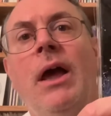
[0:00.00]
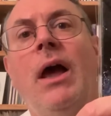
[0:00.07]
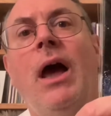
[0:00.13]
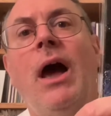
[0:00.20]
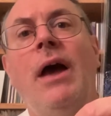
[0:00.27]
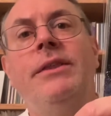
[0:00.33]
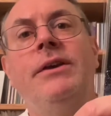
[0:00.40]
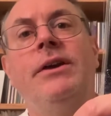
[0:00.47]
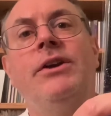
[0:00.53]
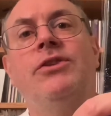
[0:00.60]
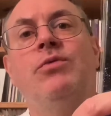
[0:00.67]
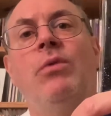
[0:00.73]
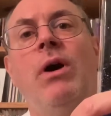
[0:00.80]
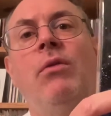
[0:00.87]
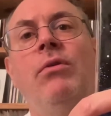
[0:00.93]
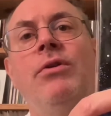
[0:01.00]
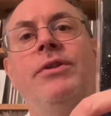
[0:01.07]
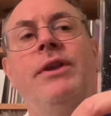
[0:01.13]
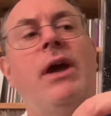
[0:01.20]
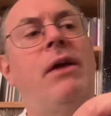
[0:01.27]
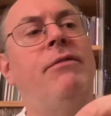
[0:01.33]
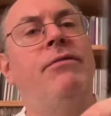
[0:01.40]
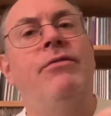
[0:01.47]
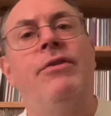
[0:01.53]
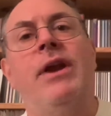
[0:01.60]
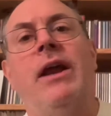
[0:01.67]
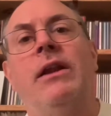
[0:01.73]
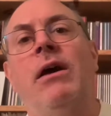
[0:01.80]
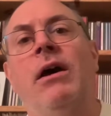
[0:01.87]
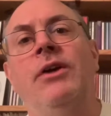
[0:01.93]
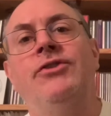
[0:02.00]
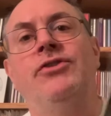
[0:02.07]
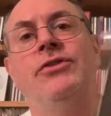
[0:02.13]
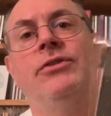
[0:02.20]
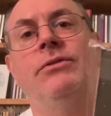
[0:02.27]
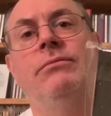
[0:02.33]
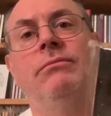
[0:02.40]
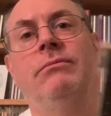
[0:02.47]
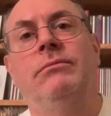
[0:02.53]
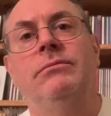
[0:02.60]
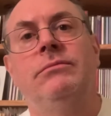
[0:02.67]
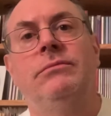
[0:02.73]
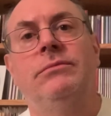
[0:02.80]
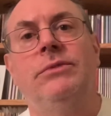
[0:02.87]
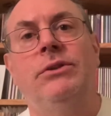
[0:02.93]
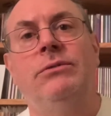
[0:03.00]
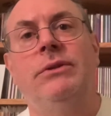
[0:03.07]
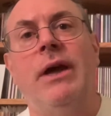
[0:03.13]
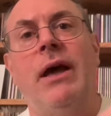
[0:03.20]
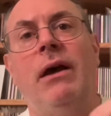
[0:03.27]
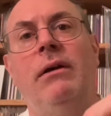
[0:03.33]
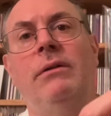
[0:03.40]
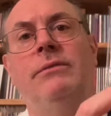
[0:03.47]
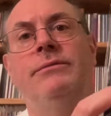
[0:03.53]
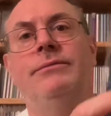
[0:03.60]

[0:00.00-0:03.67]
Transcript: I think it's well worth getting for that concert, no doubt.